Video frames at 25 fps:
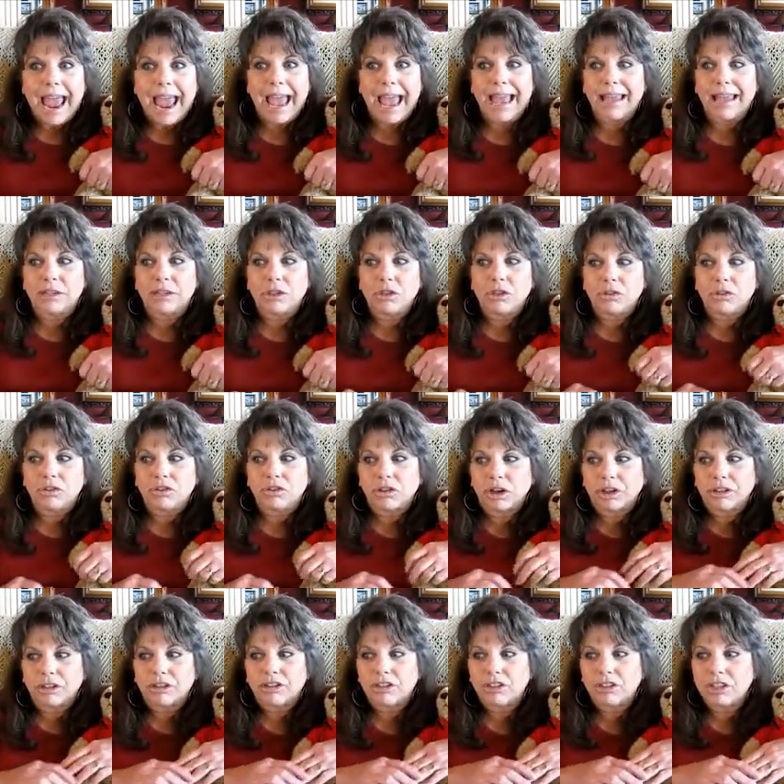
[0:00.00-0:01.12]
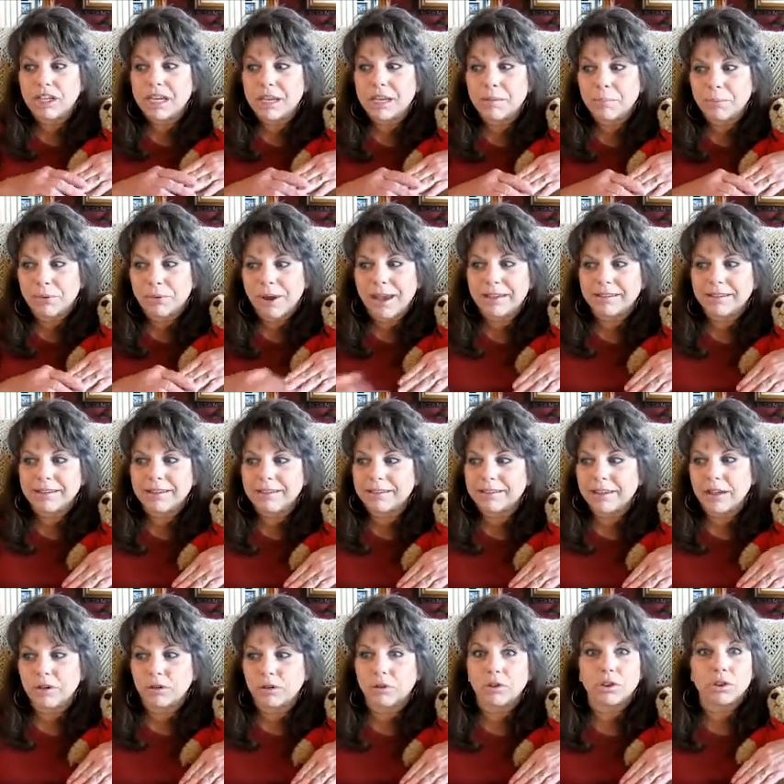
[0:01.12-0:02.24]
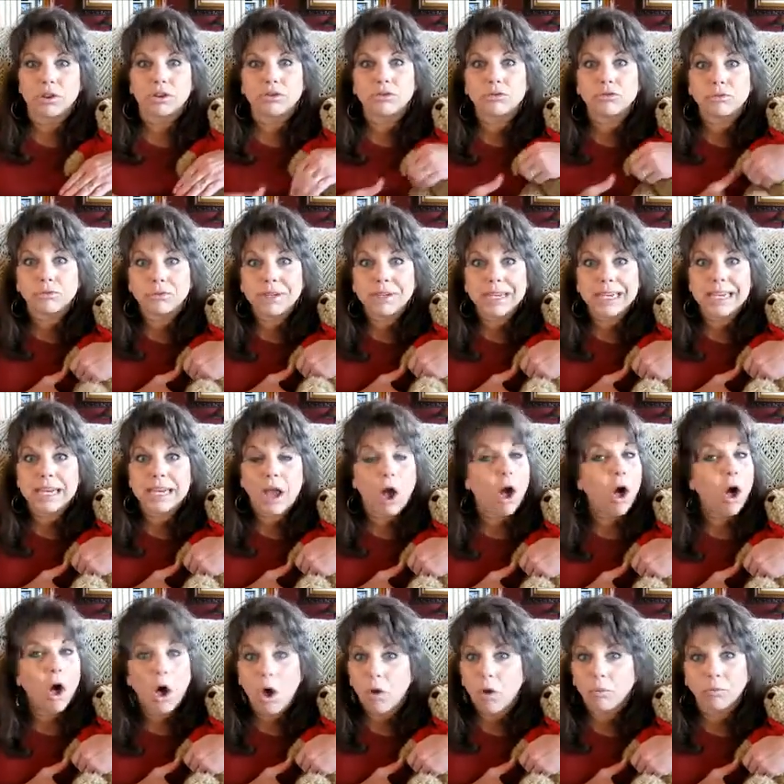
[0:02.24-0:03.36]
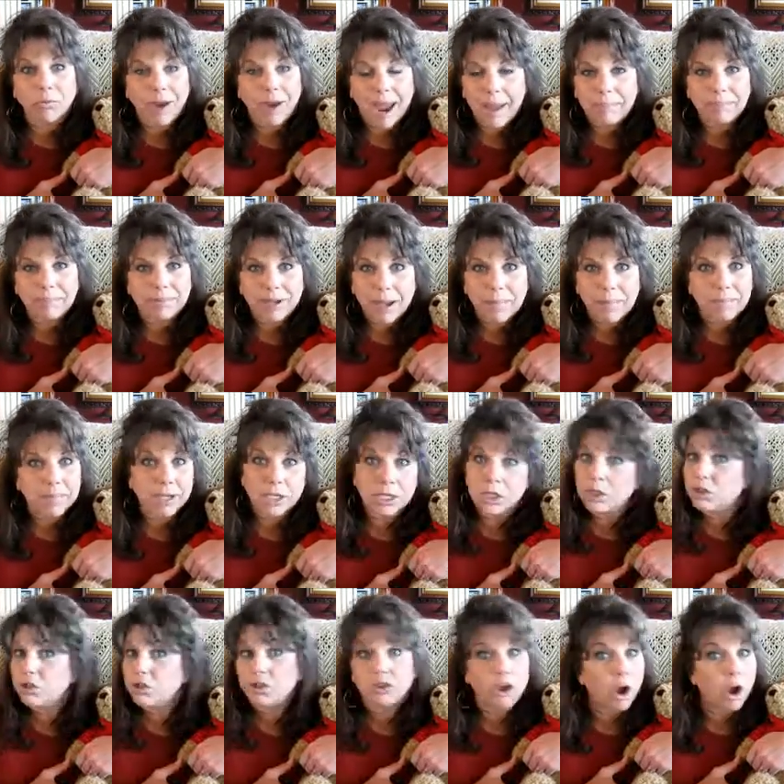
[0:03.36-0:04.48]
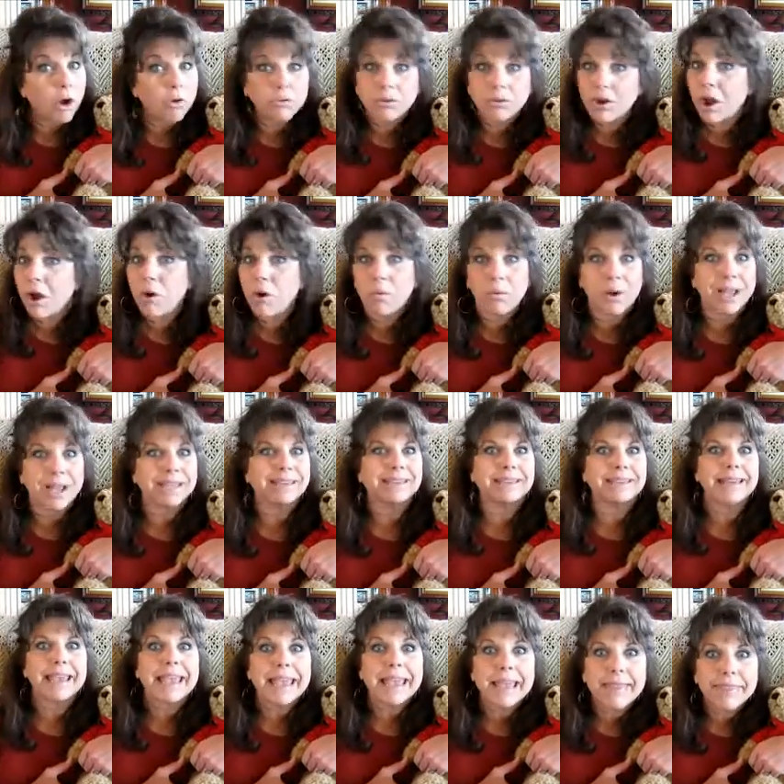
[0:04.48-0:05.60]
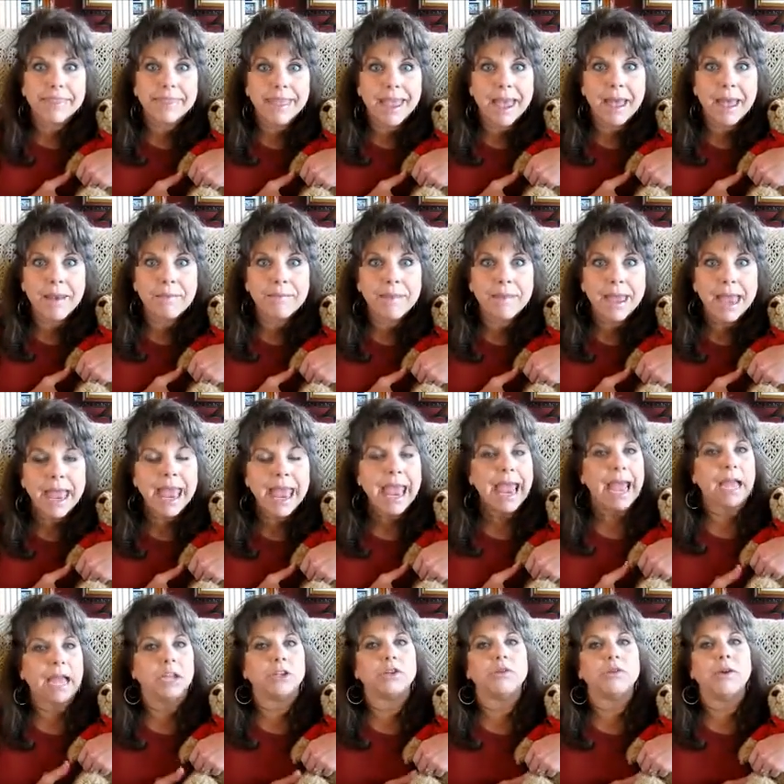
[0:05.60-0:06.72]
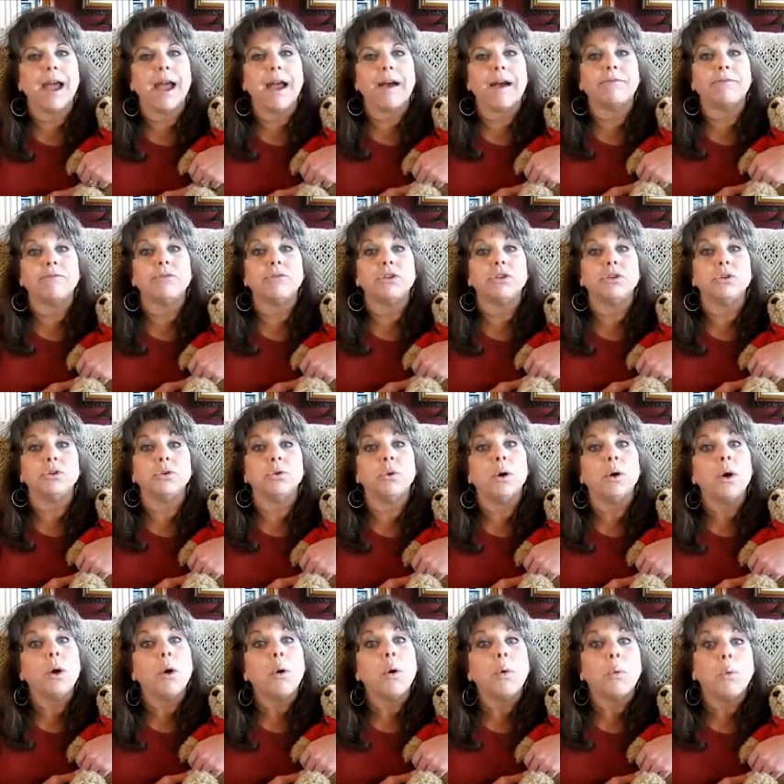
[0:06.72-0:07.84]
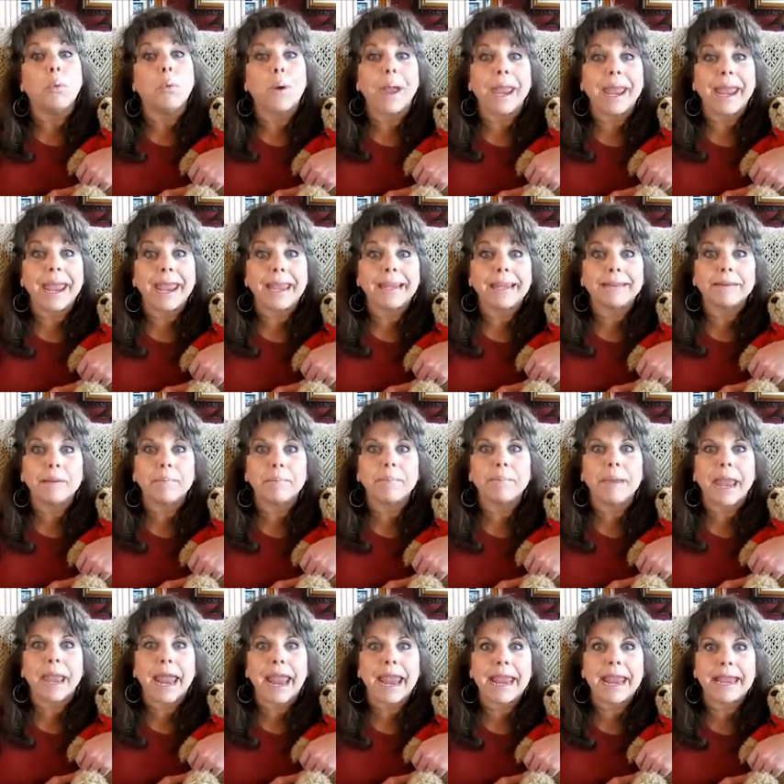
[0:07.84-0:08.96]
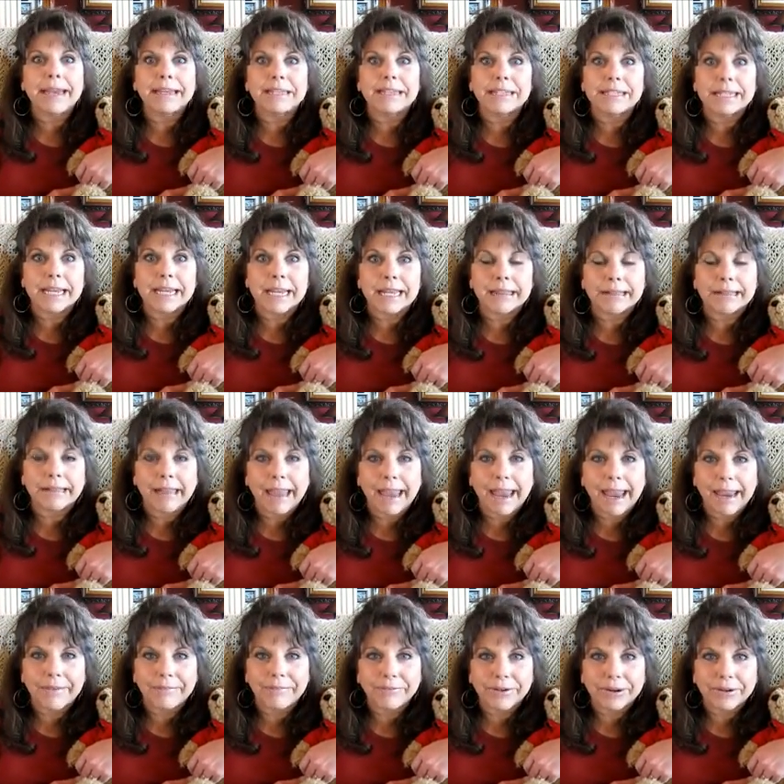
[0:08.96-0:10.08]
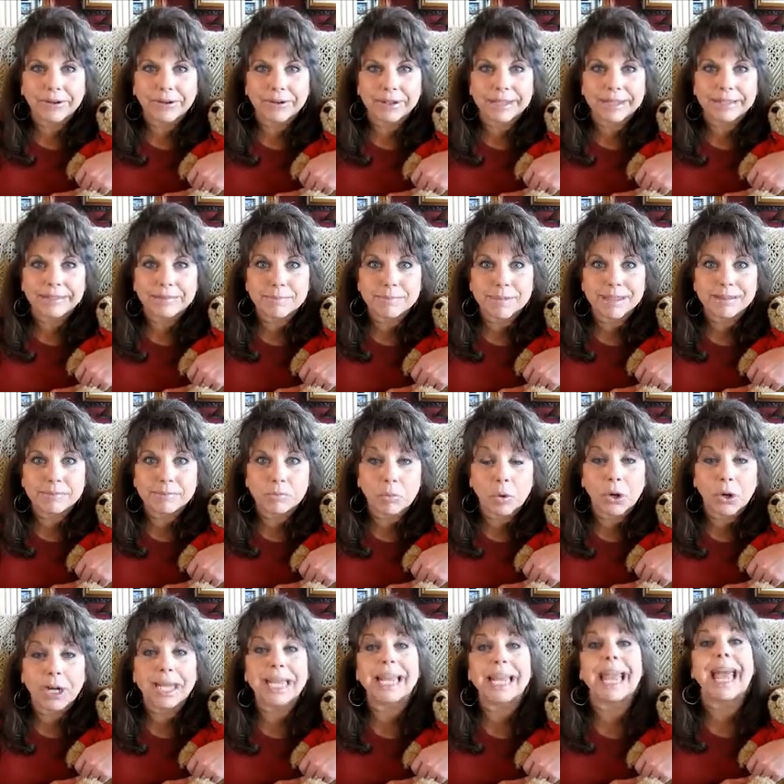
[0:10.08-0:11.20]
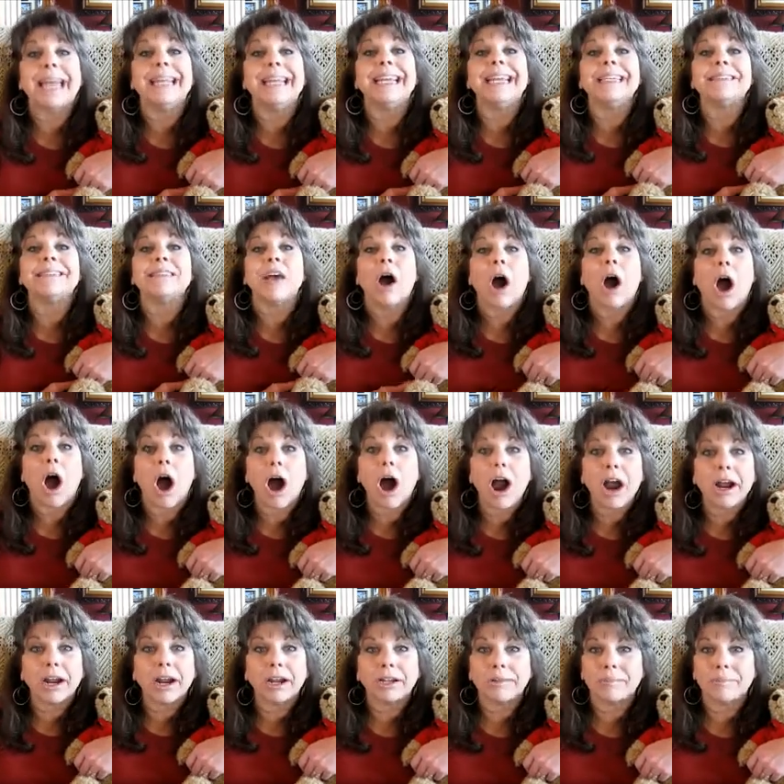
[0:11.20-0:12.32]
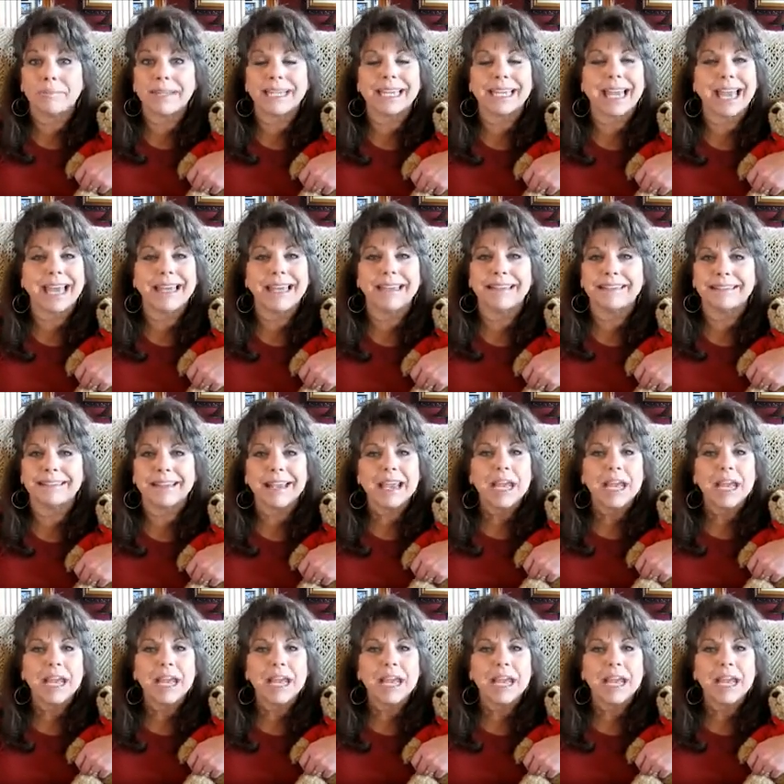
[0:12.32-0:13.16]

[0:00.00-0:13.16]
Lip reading: and you start seeing presents under the tree all wrapped up, and you don't know what's in them, and you have to wait patiently for Christmas morning, and it's hard because